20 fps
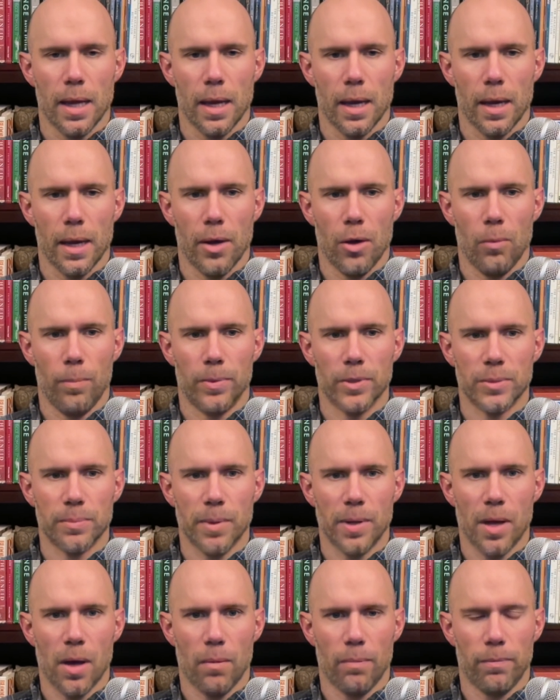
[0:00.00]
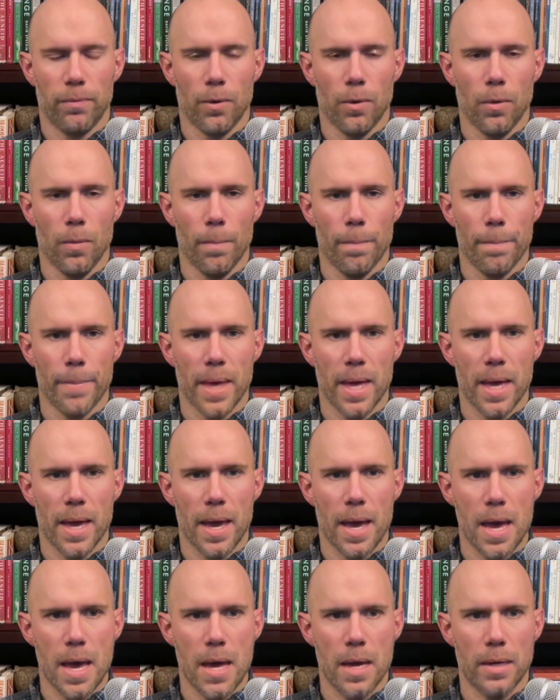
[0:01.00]
I hope it's been helpful.
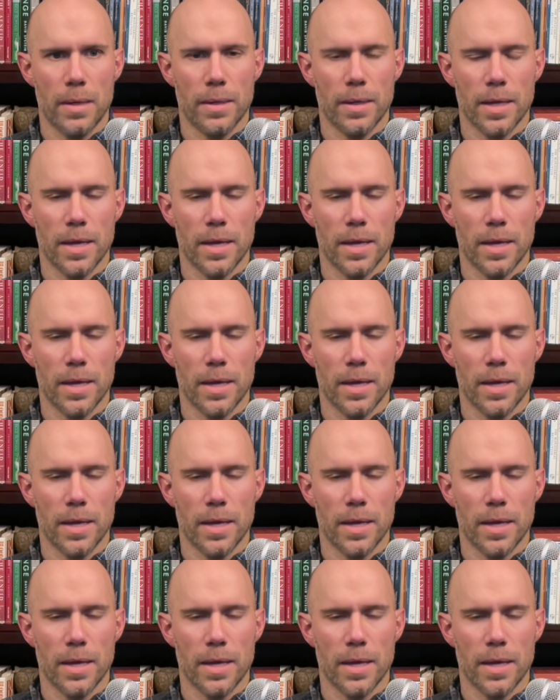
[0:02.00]
And